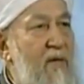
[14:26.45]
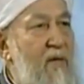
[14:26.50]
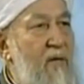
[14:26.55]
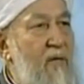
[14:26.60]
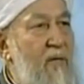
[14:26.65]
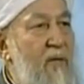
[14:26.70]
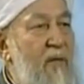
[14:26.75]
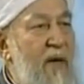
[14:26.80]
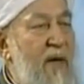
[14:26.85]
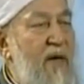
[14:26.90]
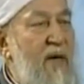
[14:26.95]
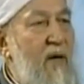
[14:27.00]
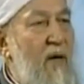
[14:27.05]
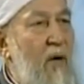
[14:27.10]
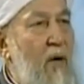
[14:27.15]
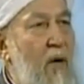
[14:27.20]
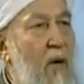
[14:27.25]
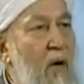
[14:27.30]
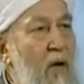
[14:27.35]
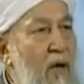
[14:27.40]
to make
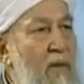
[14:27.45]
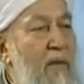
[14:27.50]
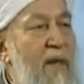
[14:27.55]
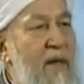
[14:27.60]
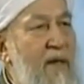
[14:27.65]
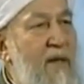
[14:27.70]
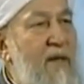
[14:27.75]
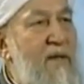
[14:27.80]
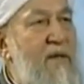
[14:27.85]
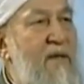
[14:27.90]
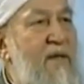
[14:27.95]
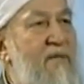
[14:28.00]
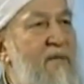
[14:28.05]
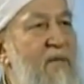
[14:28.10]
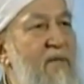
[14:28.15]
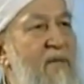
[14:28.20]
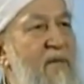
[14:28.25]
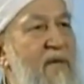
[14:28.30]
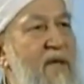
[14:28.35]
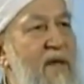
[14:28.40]
all Americans
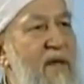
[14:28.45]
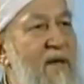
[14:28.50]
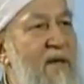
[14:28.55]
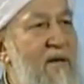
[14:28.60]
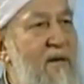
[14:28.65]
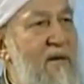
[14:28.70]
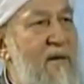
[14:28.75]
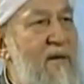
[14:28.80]
suffer for that?